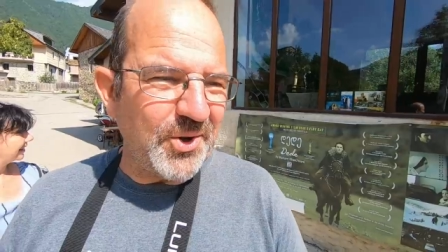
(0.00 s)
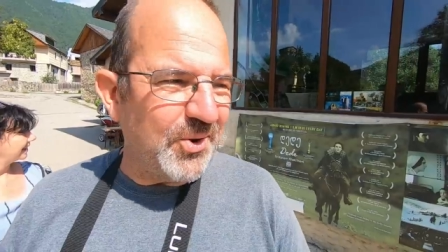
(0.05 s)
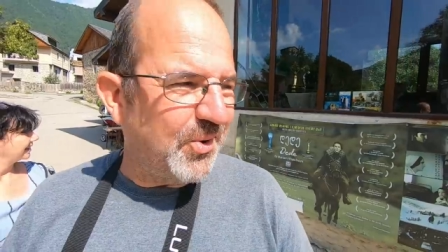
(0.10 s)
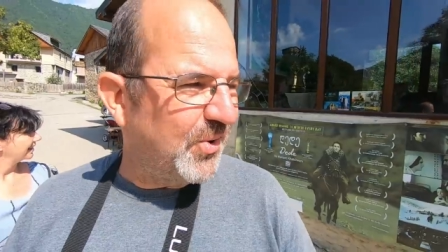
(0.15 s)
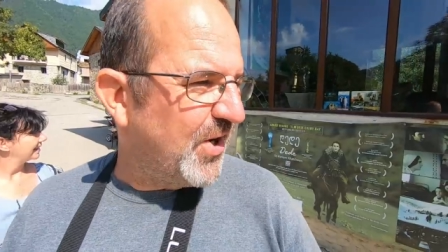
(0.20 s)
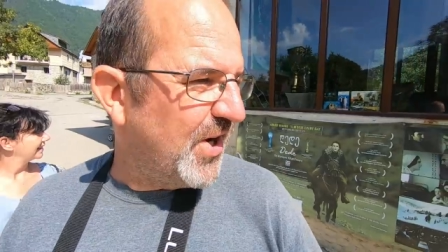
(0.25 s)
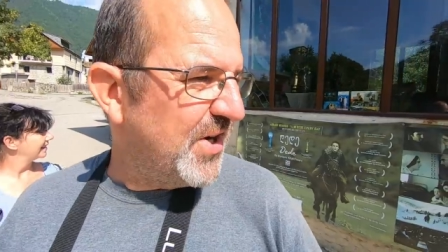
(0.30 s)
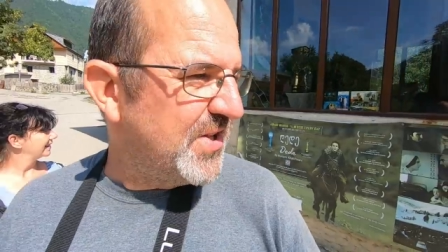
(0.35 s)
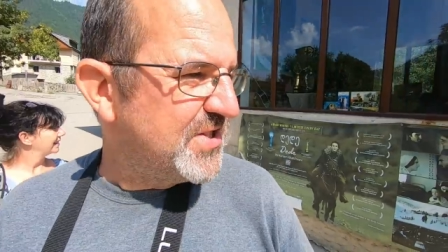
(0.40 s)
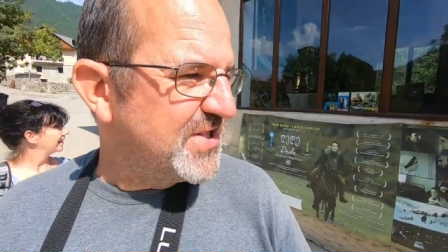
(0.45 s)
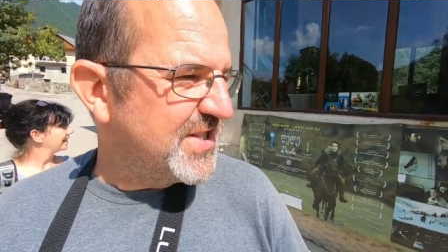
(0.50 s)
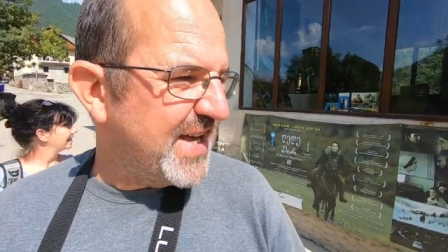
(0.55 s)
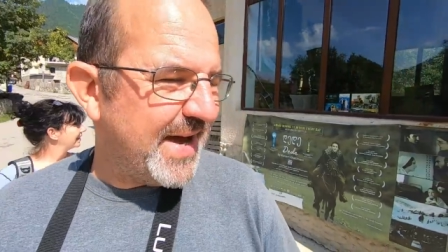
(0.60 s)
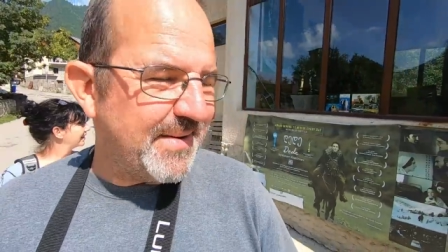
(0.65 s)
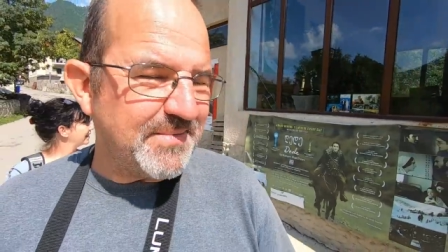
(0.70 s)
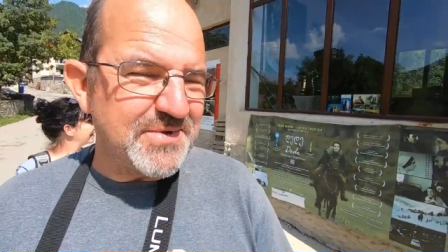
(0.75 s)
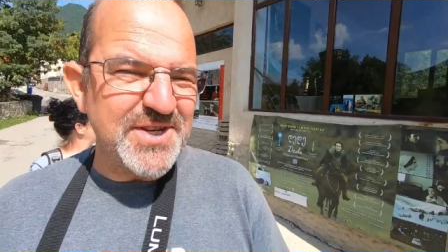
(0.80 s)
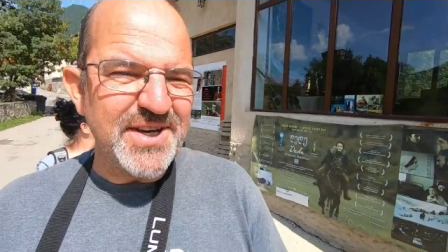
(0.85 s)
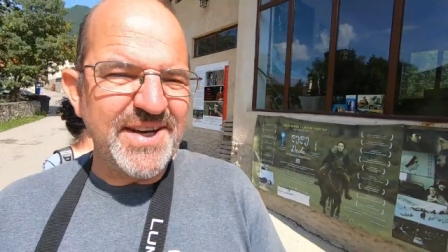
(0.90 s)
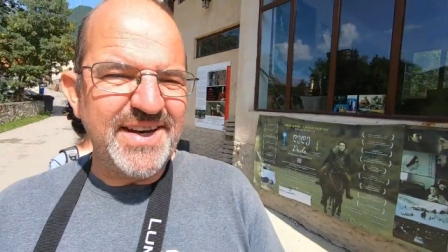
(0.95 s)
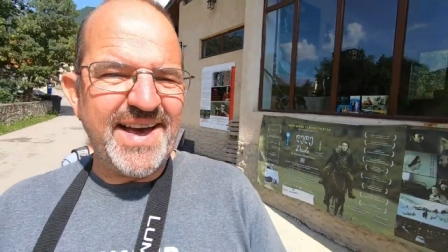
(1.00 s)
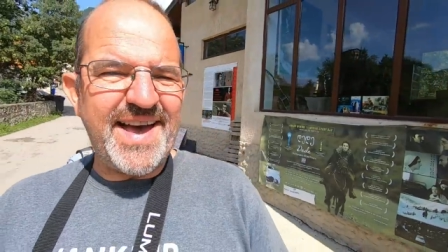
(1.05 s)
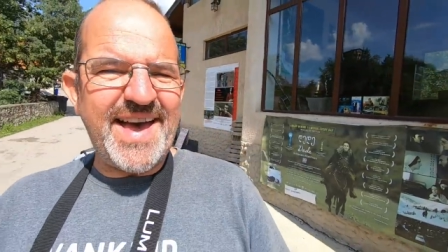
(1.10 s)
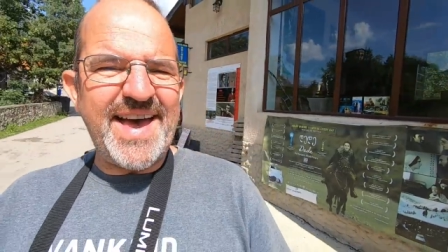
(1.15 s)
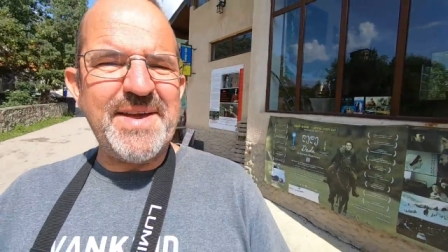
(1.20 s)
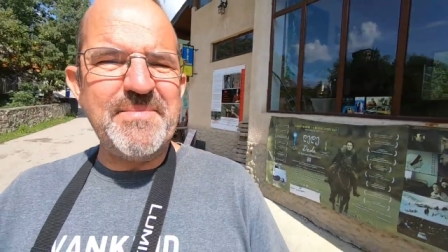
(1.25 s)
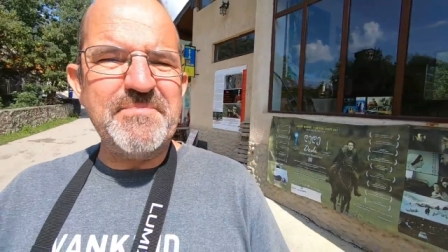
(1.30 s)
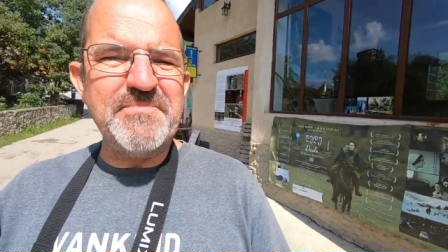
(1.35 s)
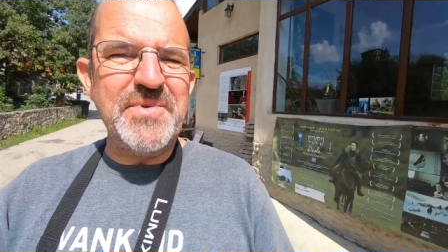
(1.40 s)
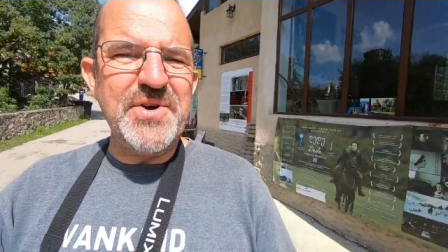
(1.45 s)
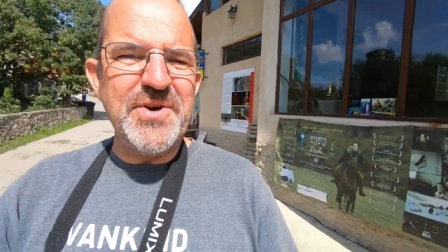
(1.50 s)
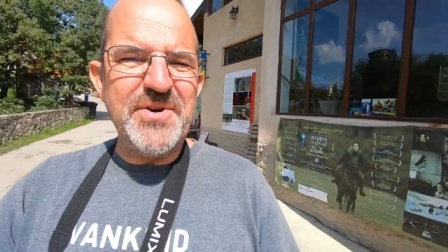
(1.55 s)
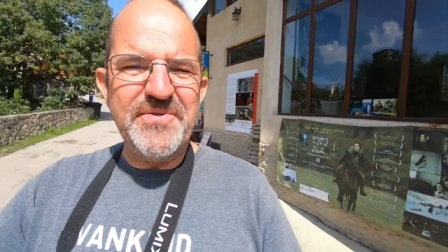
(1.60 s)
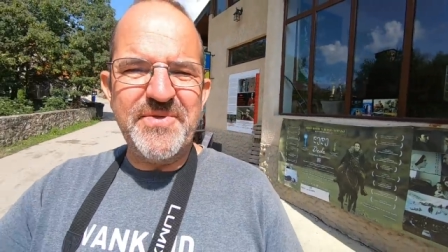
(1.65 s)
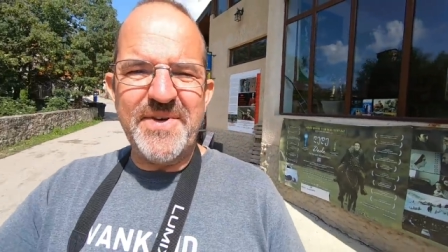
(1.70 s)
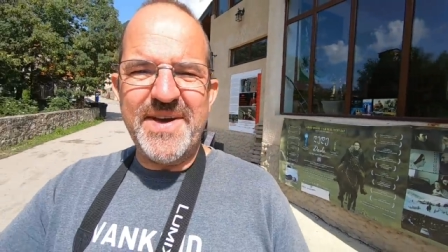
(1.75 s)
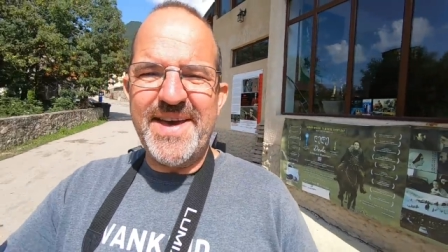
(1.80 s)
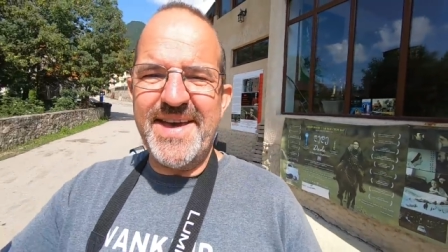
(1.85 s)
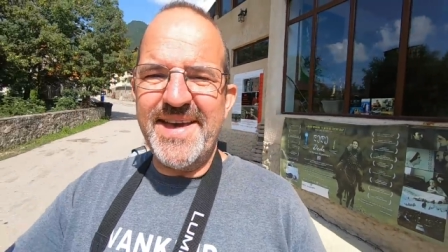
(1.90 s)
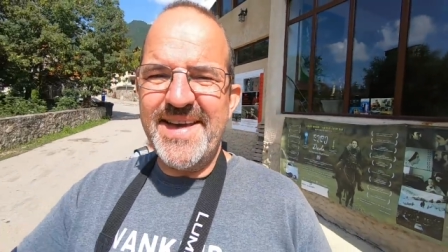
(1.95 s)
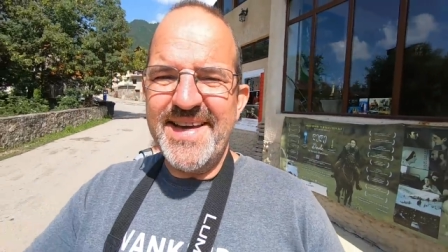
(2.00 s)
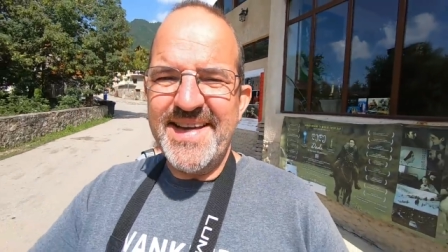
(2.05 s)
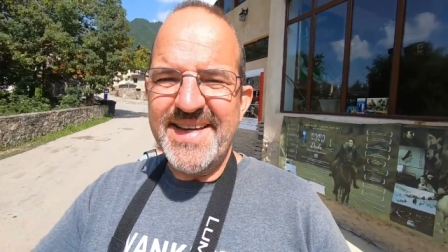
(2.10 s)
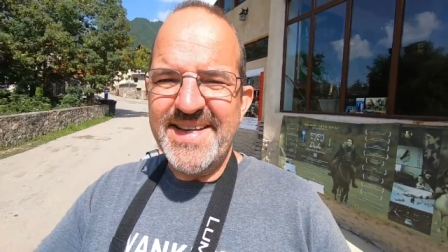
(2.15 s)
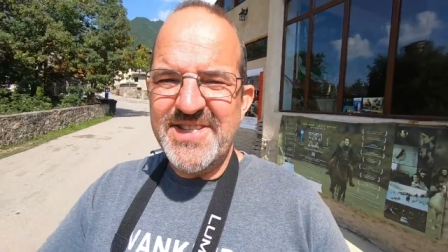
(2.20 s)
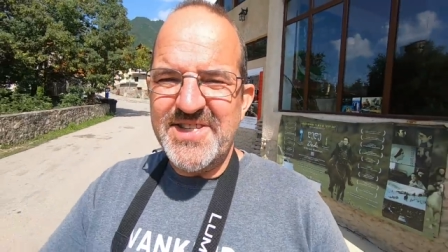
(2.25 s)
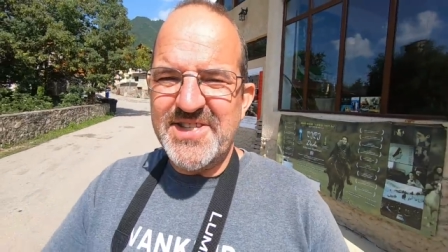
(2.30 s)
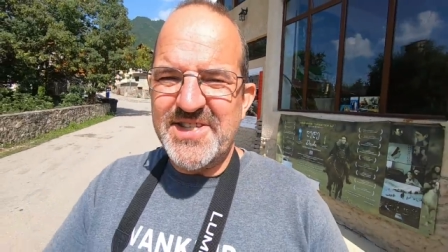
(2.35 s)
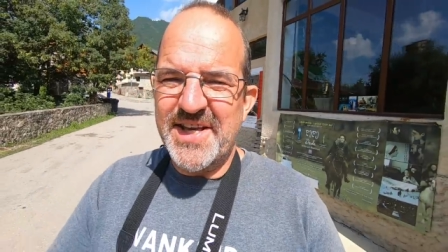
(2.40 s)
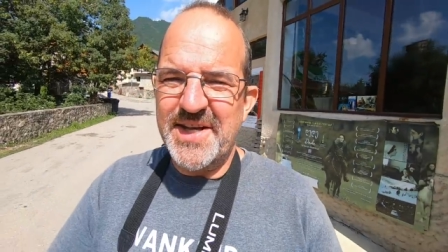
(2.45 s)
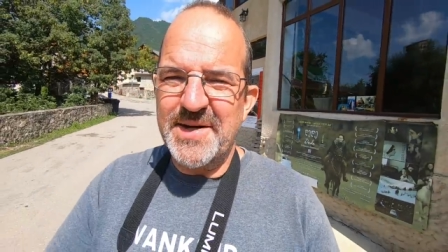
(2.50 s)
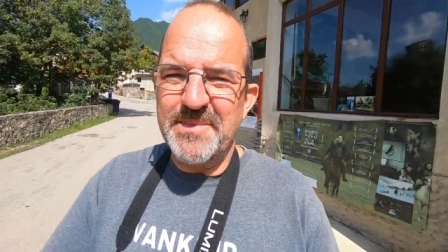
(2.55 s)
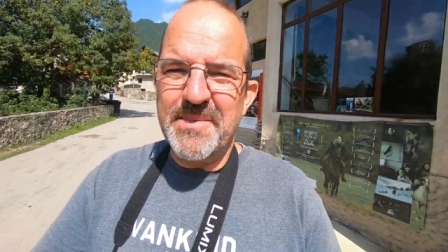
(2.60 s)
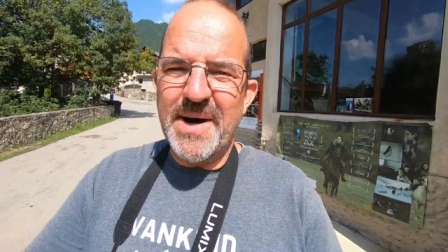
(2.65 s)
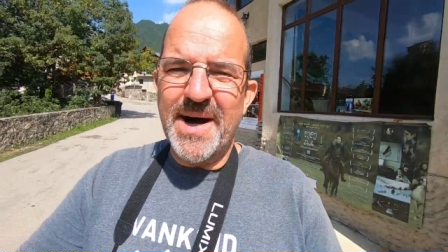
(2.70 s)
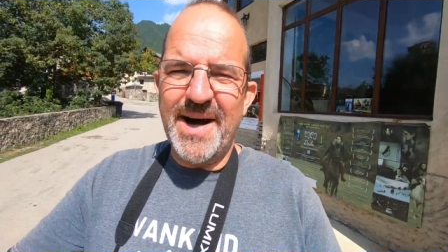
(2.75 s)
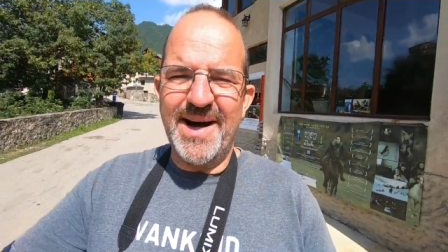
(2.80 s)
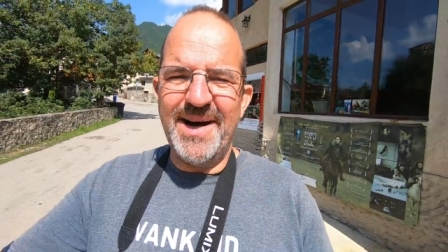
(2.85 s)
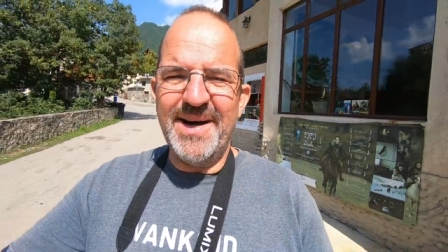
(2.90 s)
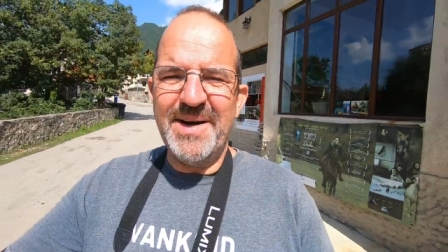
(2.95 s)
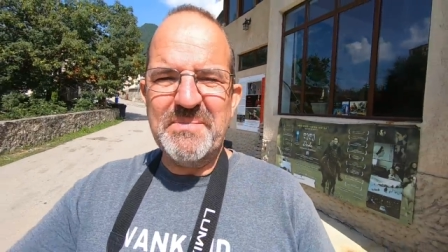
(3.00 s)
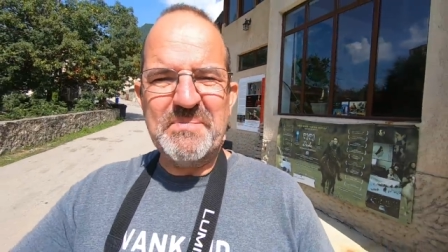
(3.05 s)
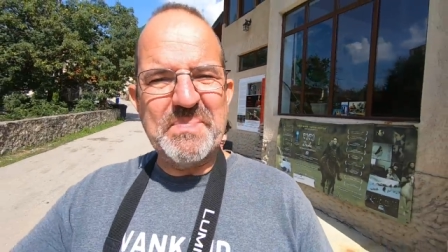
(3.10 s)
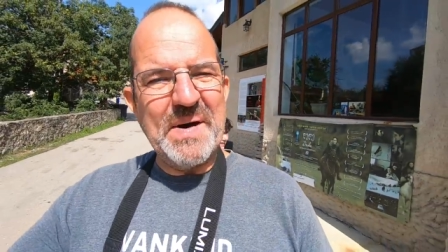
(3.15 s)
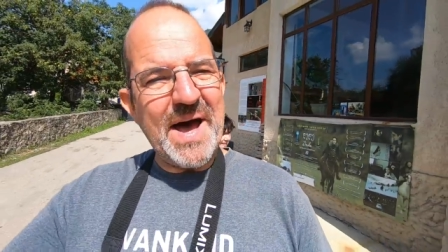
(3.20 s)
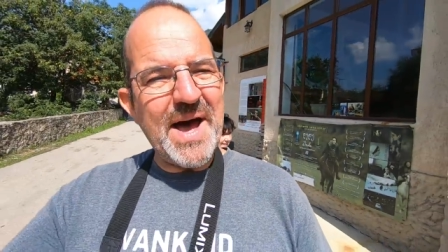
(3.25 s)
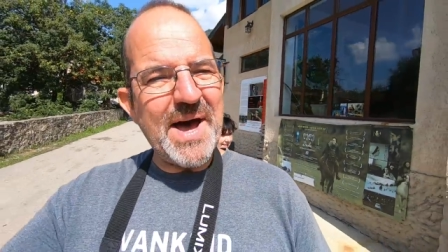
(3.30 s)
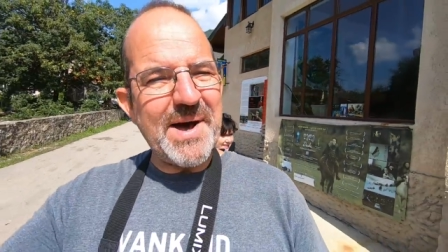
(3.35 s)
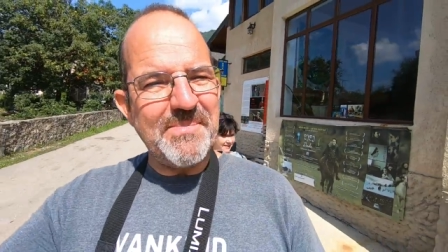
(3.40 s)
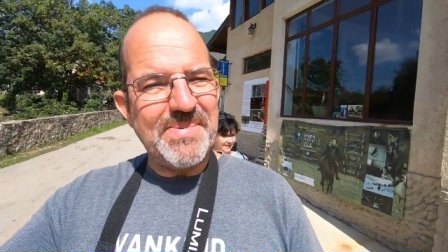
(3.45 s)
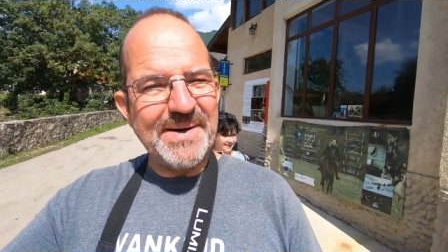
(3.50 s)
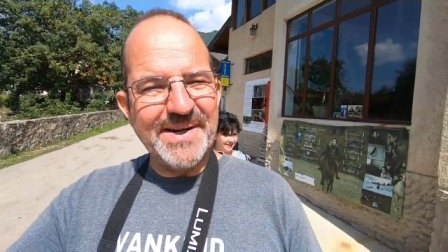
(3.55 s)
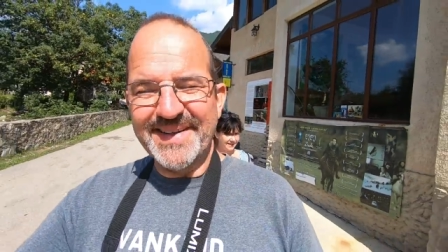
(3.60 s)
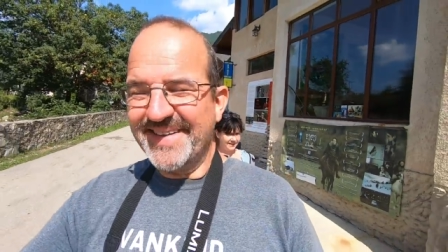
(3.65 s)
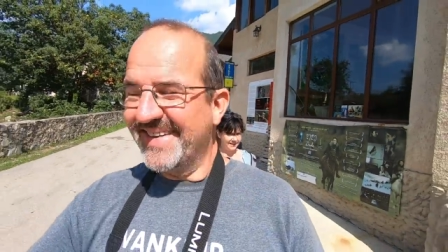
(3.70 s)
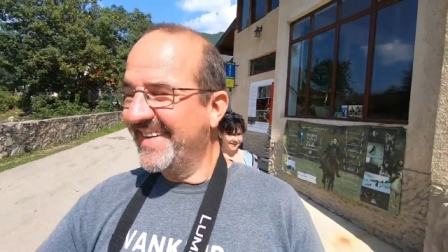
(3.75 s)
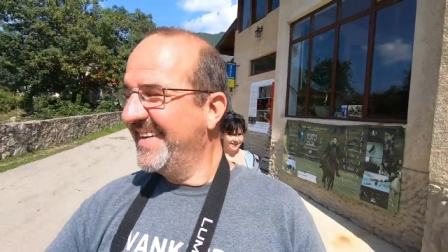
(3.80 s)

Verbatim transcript: a cool concept. A movie cinema pub.